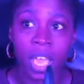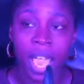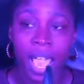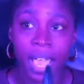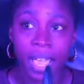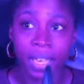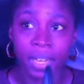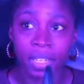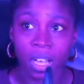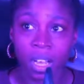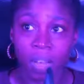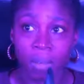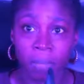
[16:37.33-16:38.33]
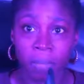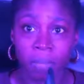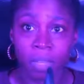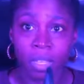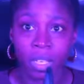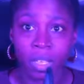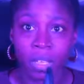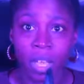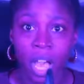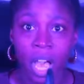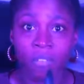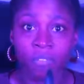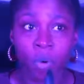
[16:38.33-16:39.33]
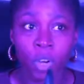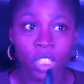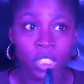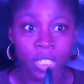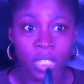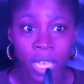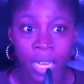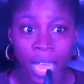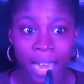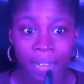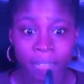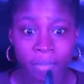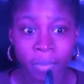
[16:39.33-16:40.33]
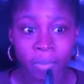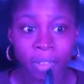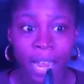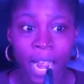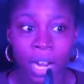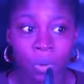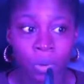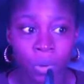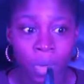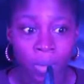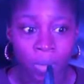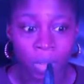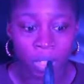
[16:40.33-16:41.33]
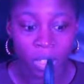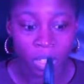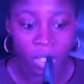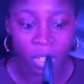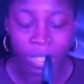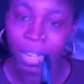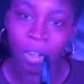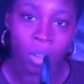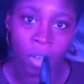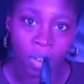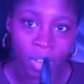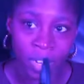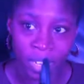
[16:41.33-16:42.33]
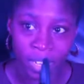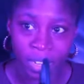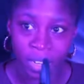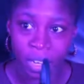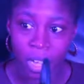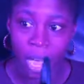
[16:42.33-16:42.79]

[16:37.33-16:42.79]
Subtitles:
And unfortunately, a lot of people that I grew up with, they're no longer here.